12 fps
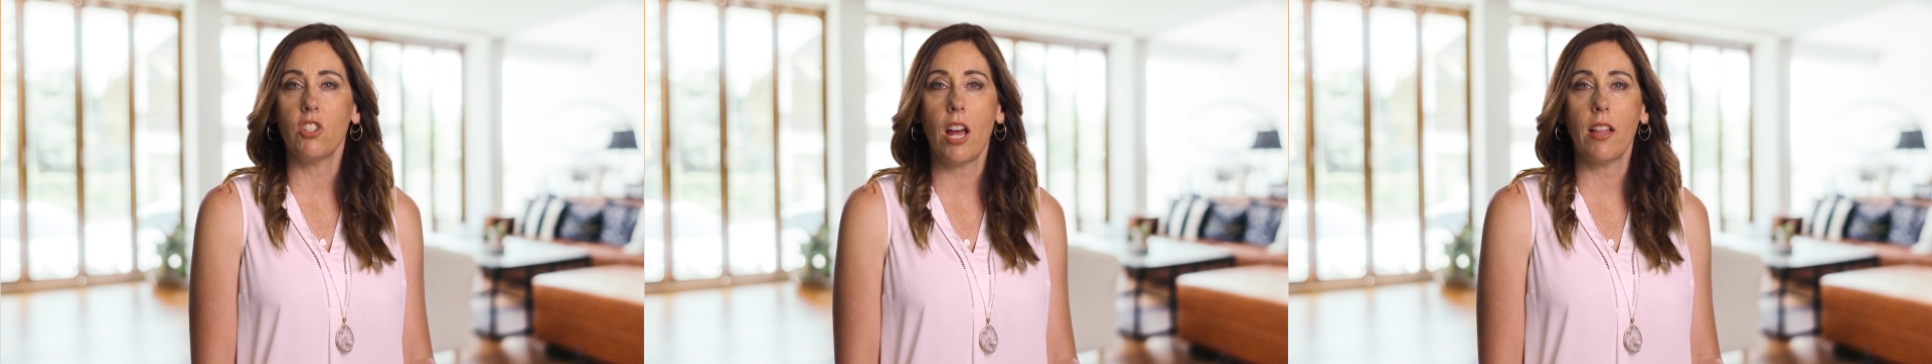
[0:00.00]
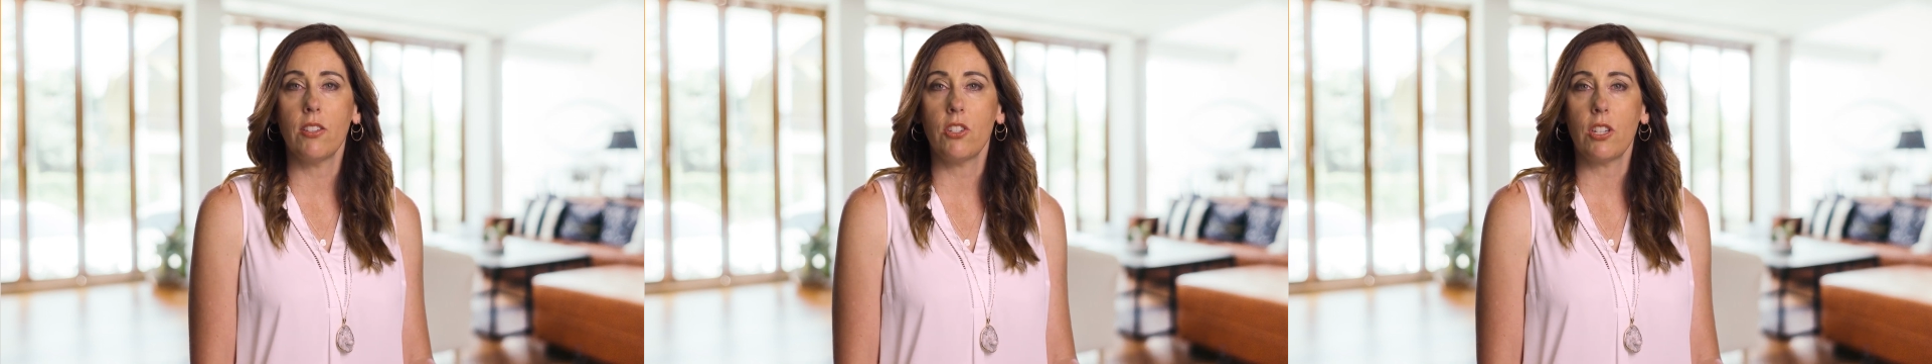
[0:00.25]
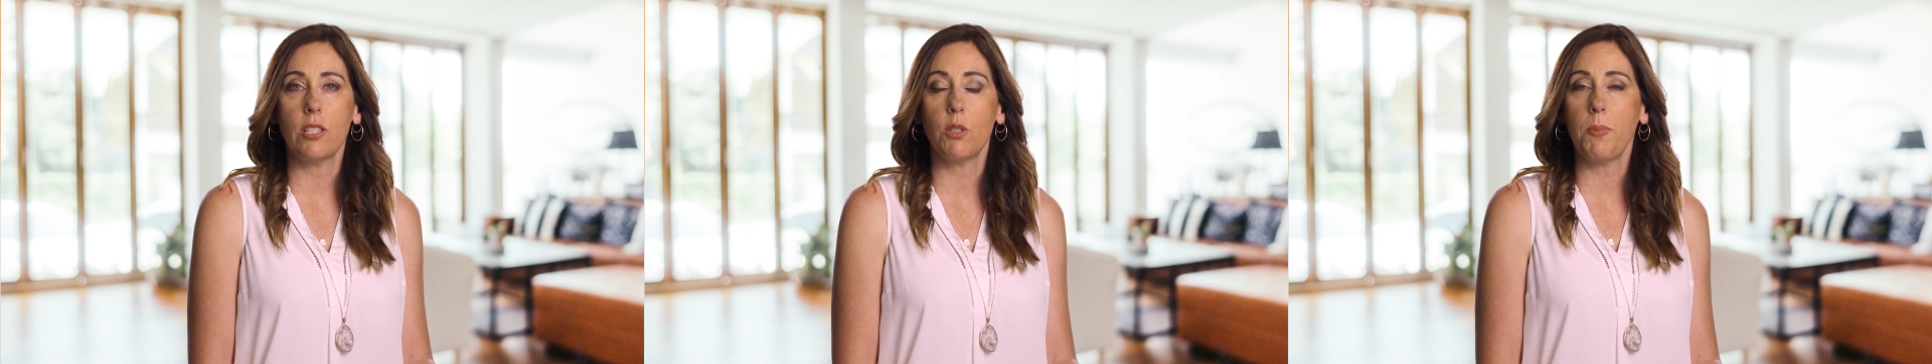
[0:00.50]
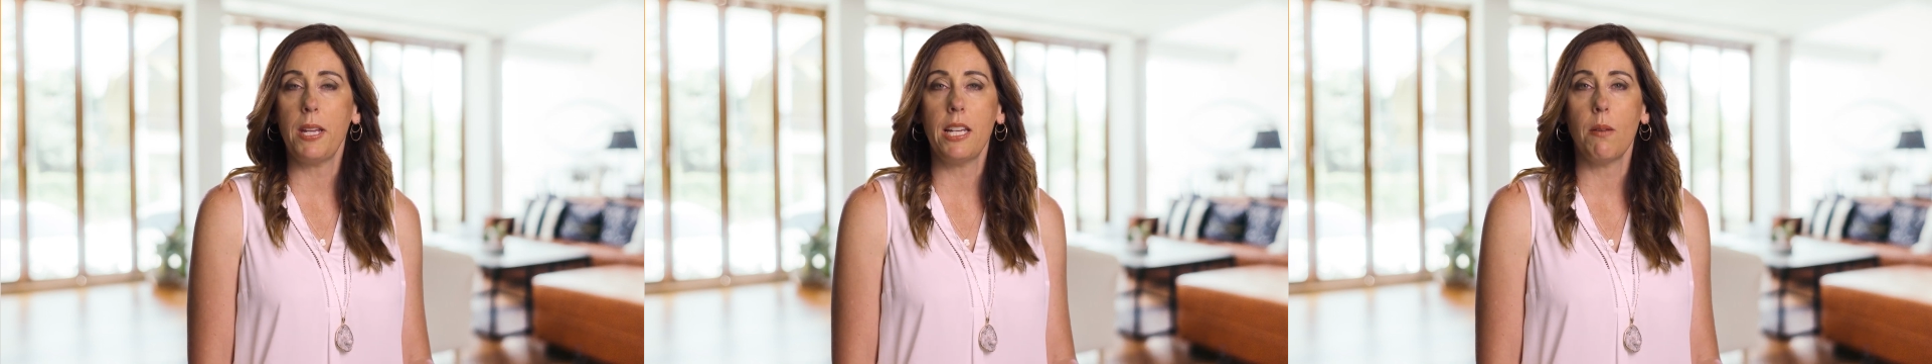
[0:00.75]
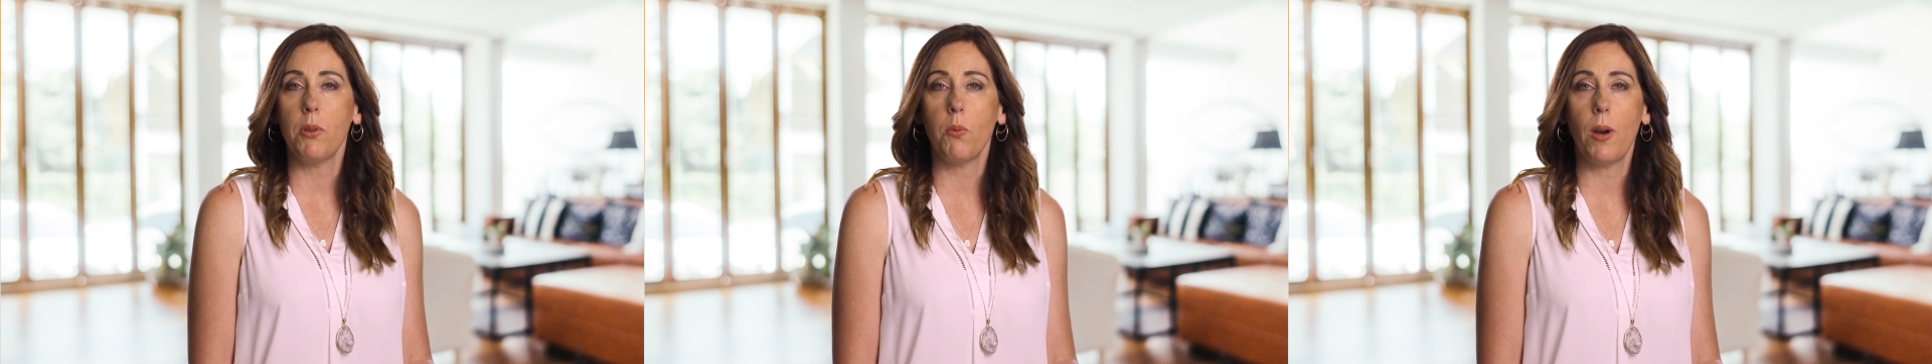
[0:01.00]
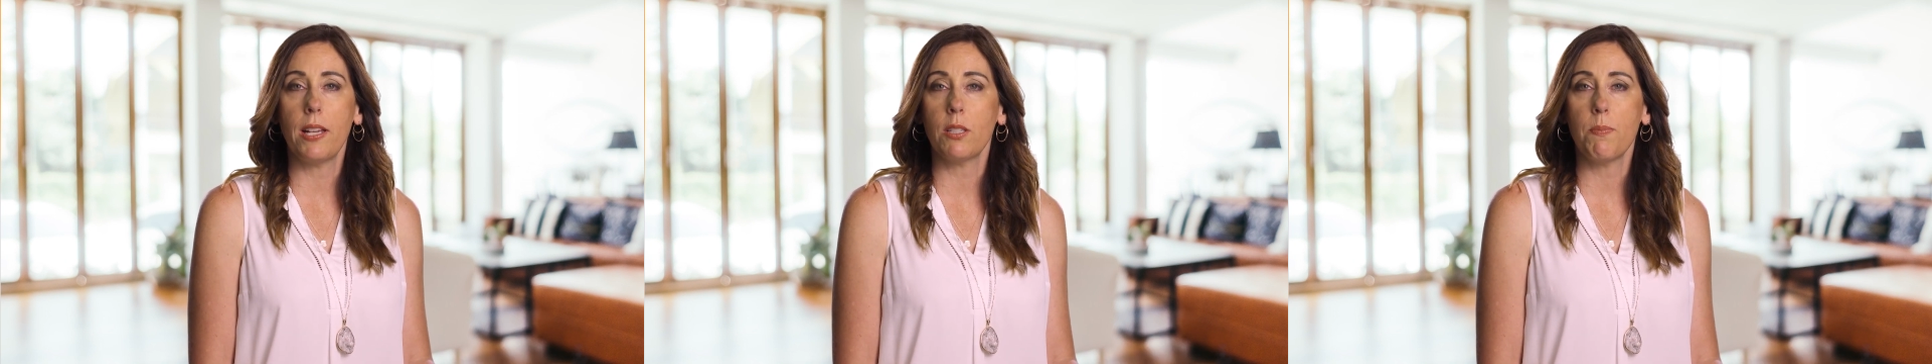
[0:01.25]
challenges
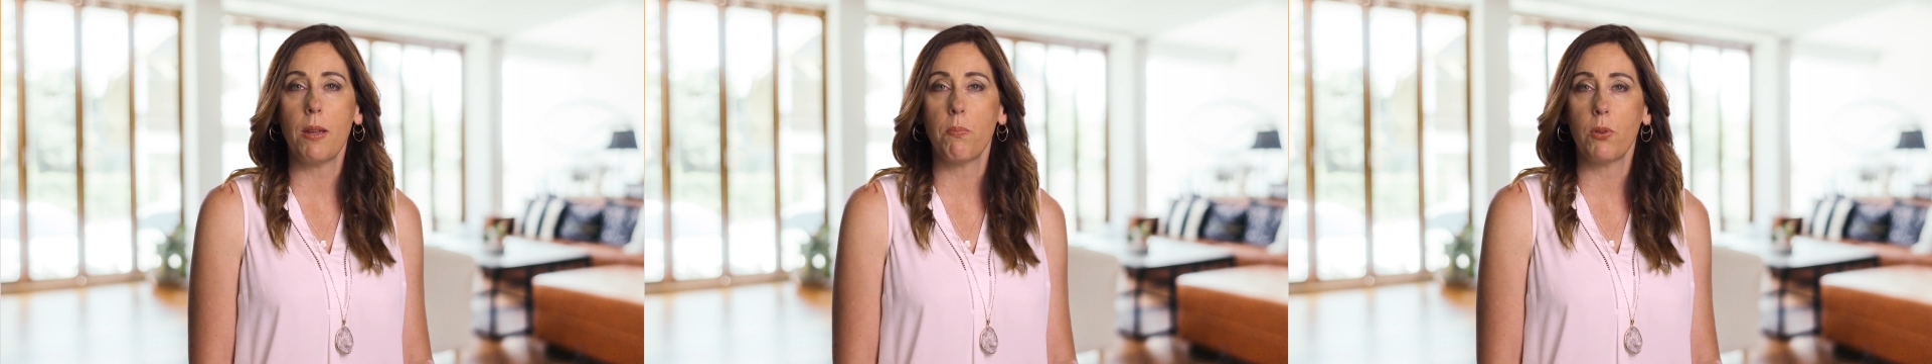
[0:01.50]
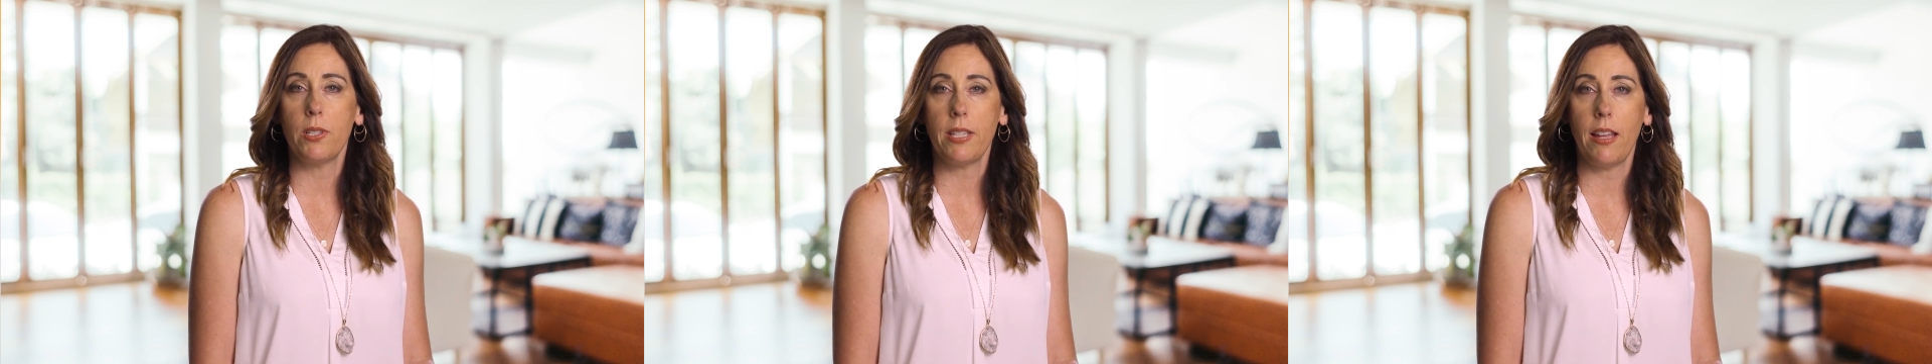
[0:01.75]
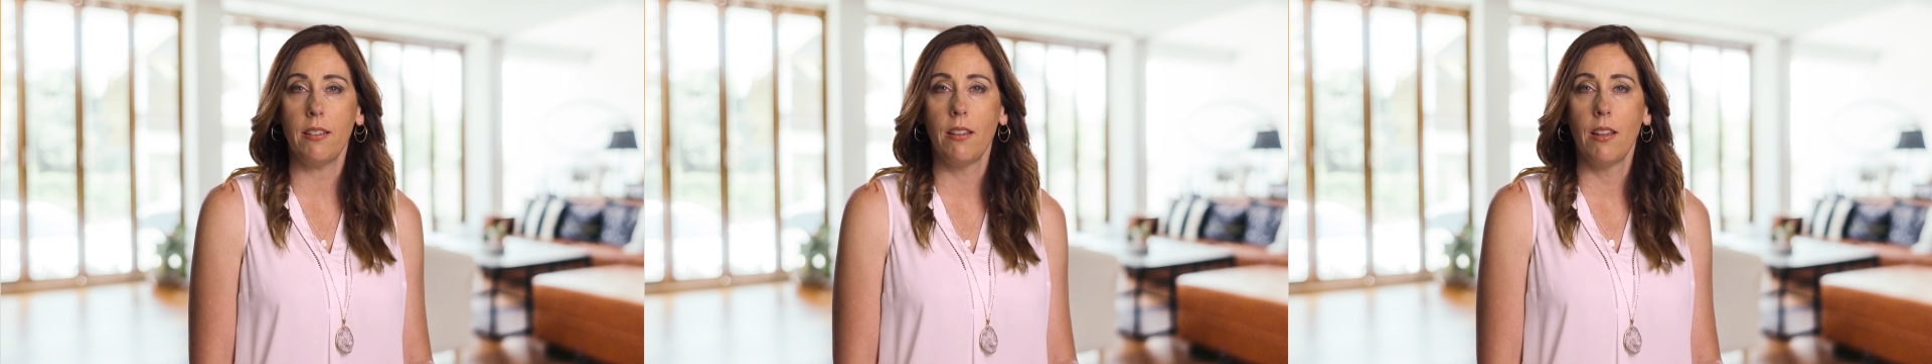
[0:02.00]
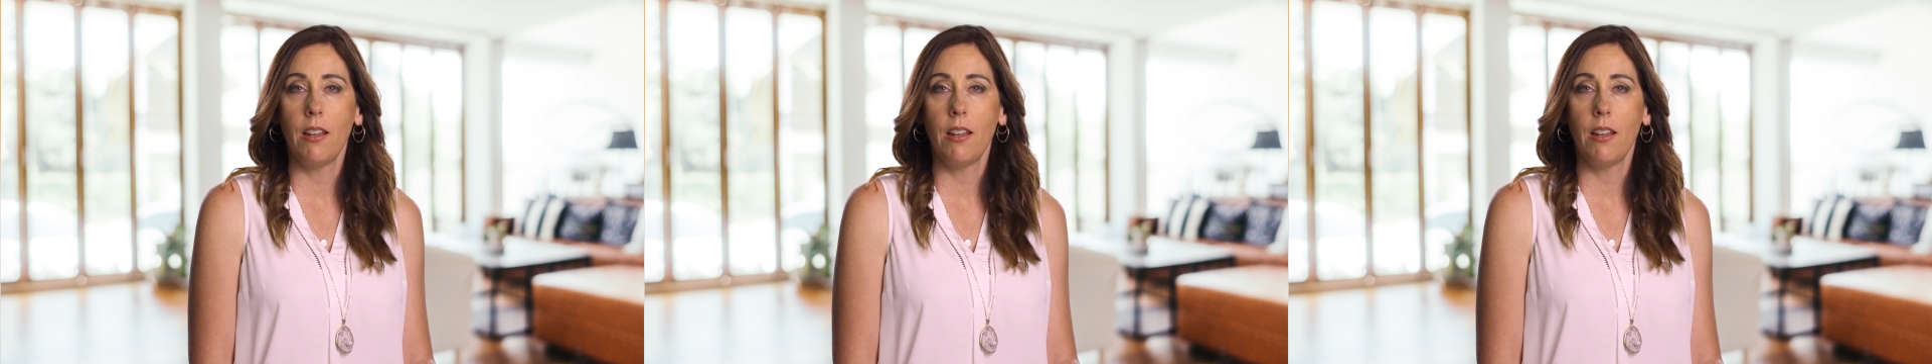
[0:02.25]
PWS may present.